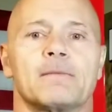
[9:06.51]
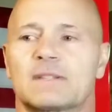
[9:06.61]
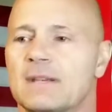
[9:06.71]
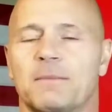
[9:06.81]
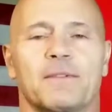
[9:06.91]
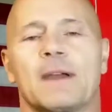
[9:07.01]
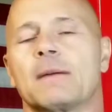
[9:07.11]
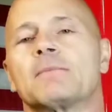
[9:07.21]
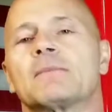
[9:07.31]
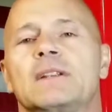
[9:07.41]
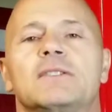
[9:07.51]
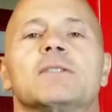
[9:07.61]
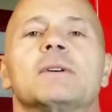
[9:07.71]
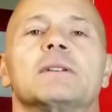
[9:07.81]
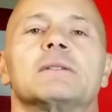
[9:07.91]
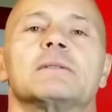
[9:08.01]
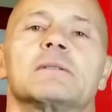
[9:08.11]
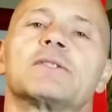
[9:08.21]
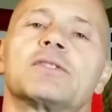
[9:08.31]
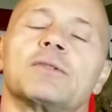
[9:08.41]
Some of them, they do
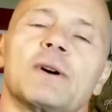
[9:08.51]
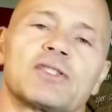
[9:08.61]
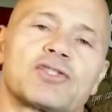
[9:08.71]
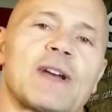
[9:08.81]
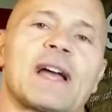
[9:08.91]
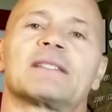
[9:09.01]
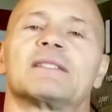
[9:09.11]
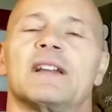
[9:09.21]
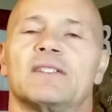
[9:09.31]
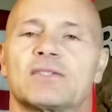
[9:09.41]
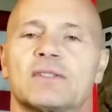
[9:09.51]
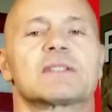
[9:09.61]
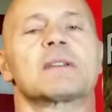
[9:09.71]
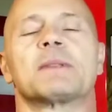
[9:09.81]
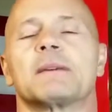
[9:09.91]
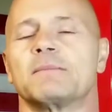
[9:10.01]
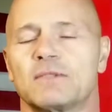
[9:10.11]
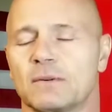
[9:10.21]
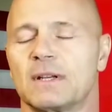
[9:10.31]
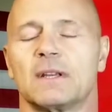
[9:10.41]
it to attract attention. Some of them
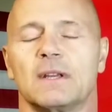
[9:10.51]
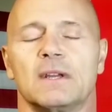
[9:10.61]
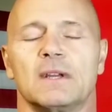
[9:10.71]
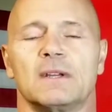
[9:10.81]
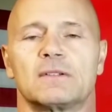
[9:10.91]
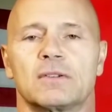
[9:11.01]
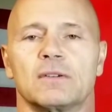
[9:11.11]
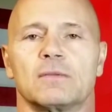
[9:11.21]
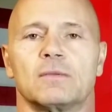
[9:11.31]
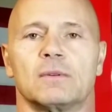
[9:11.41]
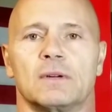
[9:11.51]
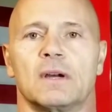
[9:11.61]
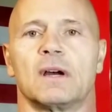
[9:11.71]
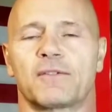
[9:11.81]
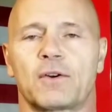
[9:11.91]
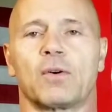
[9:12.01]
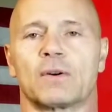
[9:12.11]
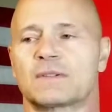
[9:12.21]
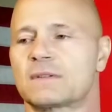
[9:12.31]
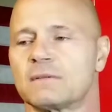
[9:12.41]
do it to, of
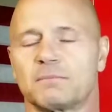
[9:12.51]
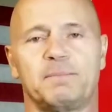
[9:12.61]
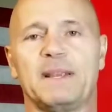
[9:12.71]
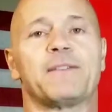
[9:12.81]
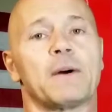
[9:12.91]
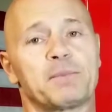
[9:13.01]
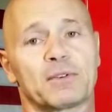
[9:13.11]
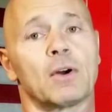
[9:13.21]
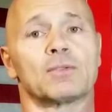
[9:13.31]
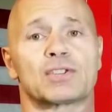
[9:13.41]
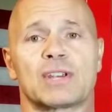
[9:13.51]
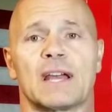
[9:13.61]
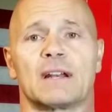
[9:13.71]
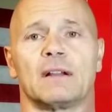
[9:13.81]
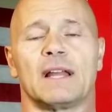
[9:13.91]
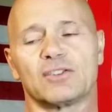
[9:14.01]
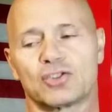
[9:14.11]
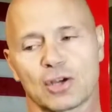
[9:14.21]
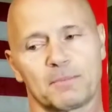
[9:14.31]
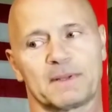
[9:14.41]
course, beef up their own channel and
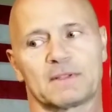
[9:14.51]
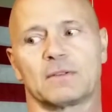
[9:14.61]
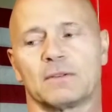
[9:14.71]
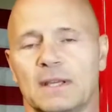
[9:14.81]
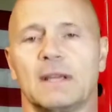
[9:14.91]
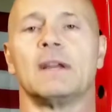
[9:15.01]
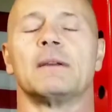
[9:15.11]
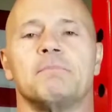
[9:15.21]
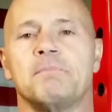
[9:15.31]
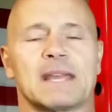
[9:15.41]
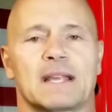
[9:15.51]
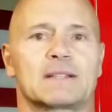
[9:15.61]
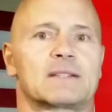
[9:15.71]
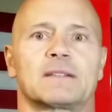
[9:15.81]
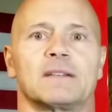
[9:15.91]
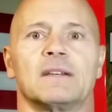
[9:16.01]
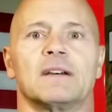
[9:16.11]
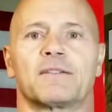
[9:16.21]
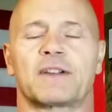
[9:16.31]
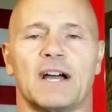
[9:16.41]
jump into the mix
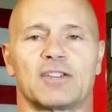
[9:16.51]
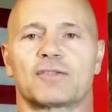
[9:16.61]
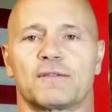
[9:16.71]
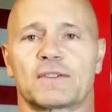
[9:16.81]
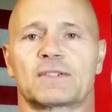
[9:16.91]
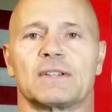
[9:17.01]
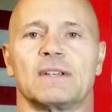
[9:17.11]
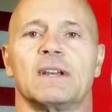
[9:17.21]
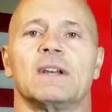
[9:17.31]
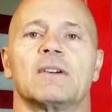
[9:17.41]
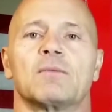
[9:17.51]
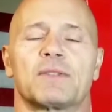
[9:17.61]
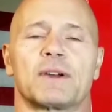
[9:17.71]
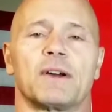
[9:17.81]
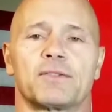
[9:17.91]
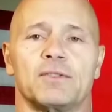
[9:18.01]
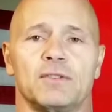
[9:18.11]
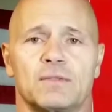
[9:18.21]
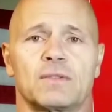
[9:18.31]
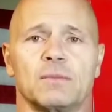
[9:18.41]
of controversy with other
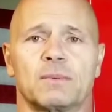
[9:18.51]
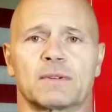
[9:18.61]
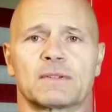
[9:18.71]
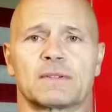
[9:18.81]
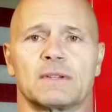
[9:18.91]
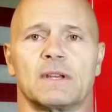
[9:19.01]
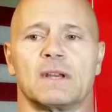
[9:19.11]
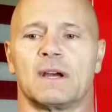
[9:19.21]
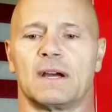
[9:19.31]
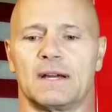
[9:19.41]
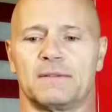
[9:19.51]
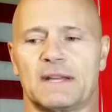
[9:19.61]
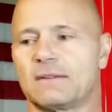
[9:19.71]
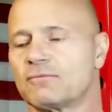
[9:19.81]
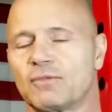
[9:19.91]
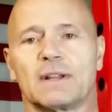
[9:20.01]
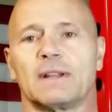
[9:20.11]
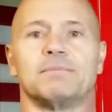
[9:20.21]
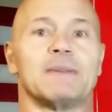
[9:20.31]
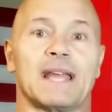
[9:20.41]
YouTubers that
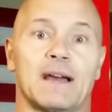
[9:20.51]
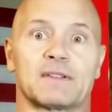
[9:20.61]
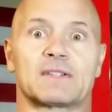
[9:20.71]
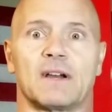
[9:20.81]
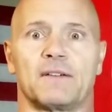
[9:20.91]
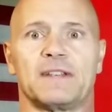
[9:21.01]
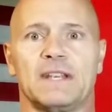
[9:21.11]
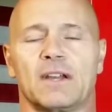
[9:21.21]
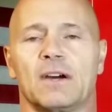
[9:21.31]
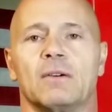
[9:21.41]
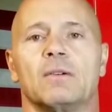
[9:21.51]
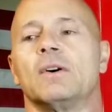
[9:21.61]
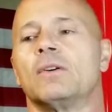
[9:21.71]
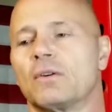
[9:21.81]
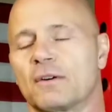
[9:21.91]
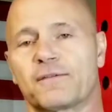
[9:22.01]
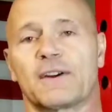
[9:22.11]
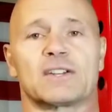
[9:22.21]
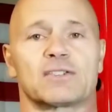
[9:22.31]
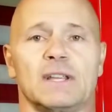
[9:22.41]
really may have a soft ego or a
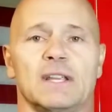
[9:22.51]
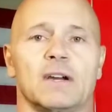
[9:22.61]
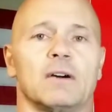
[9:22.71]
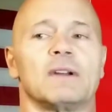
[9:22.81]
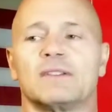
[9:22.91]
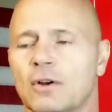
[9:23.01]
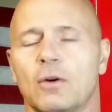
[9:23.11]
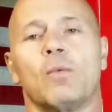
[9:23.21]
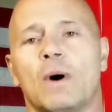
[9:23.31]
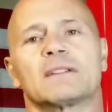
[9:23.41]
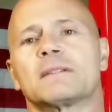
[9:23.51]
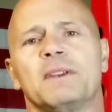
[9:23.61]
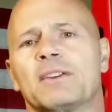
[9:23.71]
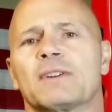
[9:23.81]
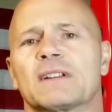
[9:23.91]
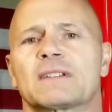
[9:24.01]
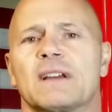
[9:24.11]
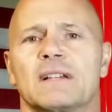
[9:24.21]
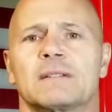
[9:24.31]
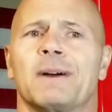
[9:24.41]
fragile ego and don't want to be
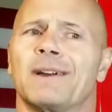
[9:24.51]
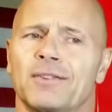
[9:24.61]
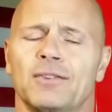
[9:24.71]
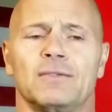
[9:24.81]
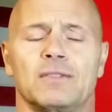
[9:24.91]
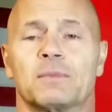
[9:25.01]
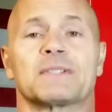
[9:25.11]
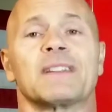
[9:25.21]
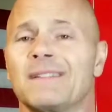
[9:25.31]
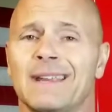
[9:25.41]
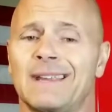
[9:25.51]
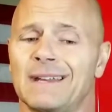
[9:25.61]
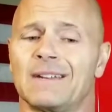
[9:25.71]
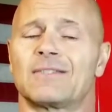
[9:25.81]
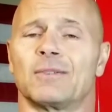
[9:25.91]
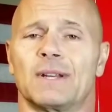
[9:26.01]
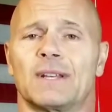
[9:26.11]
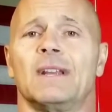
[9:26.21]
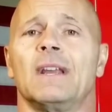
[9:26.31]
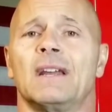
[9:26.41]
criticized by other YouTubers. And then they get into
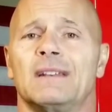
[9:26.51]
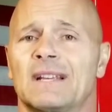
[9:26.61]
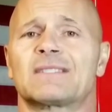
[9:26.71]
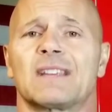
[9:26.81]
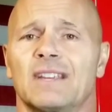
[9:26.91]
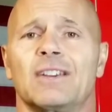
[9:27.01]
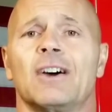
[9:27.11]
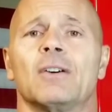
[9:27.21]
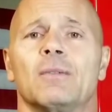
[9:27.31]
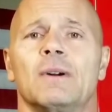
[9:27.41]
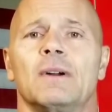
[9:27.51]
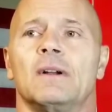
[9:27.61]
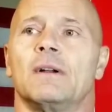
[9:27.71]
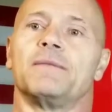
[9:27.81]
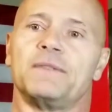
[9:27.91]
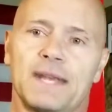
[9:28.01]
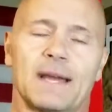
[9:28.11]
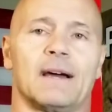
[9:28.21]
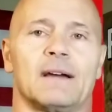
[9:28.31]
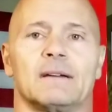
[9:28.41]
it. The next thing you know,
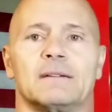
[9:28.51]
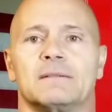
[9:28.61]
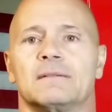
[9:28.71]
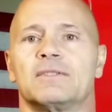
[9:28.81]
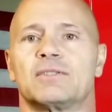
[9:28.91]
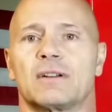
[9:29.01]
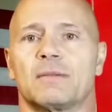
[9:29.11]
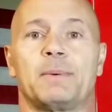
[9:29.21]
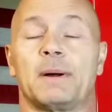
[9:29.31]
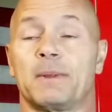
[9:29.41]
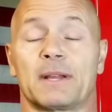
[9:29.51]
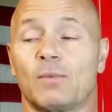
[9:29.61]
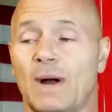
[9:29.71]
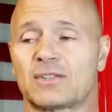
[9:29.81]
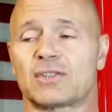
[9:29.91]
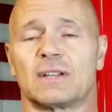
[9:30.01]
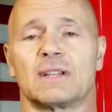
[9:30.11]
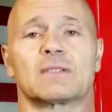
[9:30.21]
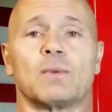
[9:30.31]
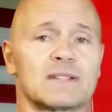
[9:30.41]
yeah, the general public watching
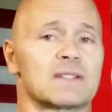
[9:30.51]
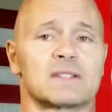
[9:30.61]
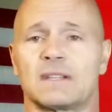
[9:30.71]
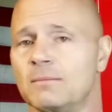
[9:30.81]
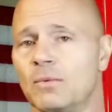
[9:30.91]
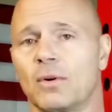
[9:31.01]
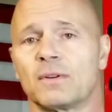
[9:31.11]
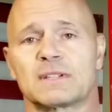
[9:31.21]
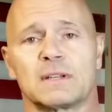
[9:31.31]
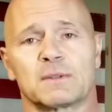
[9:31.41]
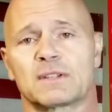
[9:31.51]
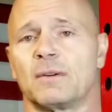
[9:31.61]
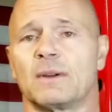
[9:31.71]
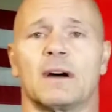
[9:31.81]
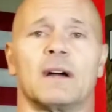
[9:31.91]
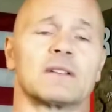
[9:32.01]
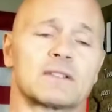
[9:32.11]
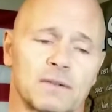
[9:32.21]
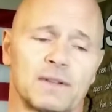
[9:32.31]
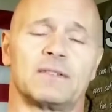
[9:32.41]
this wants to see more and see what's going on. And
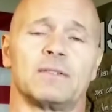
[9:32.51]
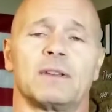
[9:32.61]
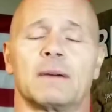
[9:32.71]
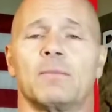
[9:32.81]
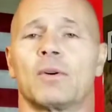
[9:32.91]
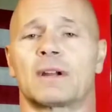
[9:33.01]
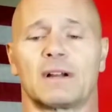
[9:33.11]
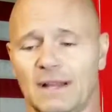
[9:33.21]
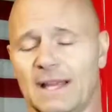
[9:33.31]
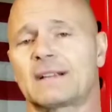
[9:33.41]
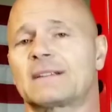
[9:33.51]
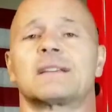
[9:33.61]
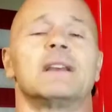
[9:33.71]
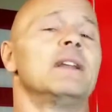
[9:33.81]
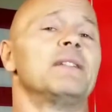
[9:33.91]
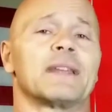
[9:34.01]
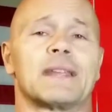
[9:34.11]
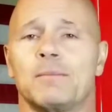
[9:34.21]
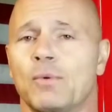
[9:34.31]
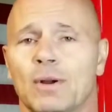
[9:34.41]
so they do get more clicks, they
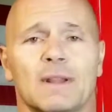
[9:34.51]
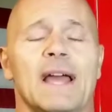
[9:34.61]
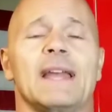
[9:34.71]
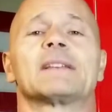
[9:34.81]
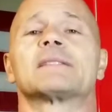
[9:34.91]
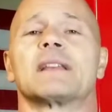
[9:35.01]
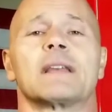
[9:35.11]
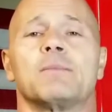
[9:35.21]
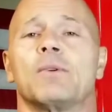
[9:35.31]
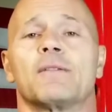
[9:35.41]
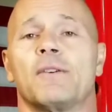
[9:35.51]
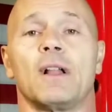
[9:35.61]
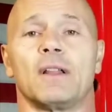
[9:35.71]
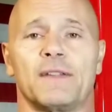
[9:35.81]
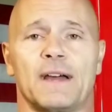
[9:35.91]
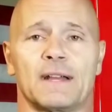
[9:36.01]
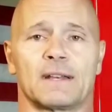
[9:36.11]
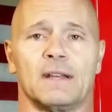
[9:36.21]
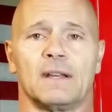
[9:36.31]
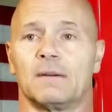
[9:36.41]
get more likes, they get more of all of
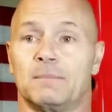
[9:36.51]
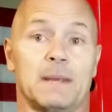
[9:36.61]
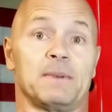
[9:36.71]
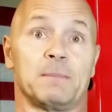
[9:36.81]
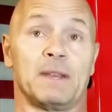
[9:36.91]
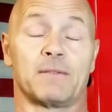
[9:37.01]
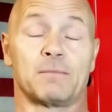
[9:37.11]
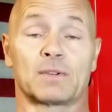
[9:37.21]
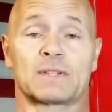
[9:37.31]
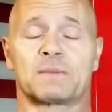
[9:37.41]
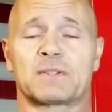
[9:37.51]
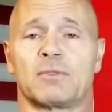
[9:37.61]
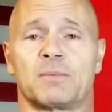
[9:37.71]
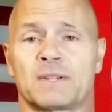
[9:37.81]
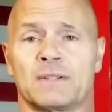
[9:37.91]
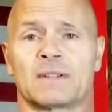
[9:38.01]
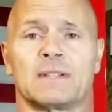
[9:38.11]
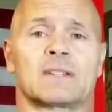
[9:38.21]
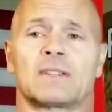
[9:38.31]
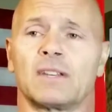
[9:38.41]
that. Maybe even more subscriptions.
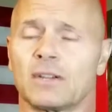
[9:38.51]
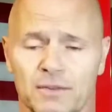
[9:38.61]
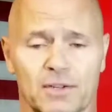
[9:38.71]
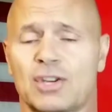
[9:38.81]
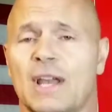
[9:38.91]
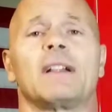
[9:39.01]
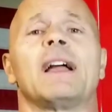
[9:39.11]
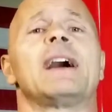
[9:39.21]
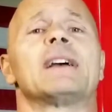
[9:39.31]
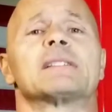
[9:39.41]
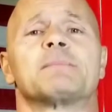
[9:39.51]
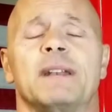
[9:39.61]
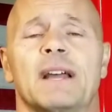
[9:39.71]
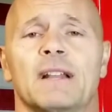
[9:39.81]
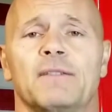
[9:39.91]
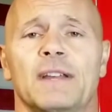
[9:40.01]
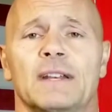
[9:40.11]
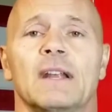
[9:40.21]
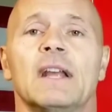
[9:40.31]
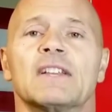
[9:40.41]
The next thing you know, their channel has been
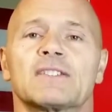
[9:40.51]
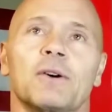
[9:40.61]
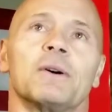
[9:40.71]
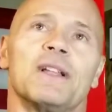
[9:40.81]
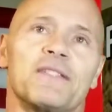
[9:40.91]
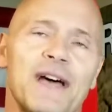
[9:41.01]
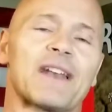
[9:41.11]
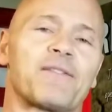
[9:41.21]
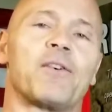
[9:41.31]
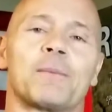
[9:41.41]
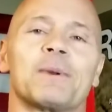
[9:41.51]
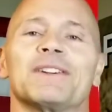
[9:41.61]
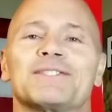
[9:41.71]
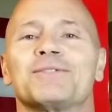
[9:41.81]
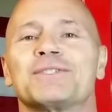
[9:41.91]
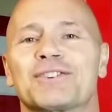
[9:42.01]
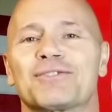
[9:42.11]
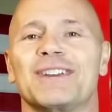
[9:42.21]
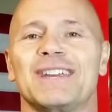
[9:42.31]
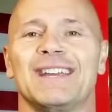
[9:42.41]
elevated. So that formula, to a
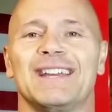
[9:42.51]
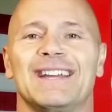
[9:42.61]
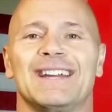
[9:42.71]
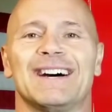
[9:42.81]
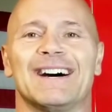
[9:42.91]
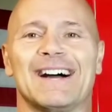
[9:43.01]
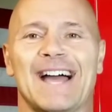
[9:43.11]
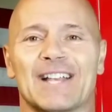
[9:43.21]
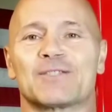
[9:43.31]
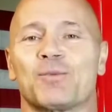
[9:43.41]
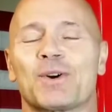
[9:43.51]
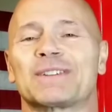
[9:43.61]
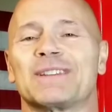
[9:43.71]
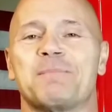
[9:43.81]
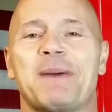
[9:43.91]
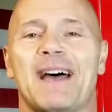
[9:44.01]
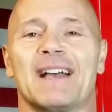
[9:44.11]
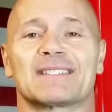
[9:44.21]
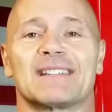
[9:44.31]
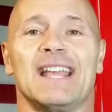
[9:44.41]
degree, has worked in the
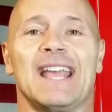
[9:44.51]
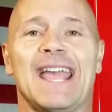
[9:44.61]
past.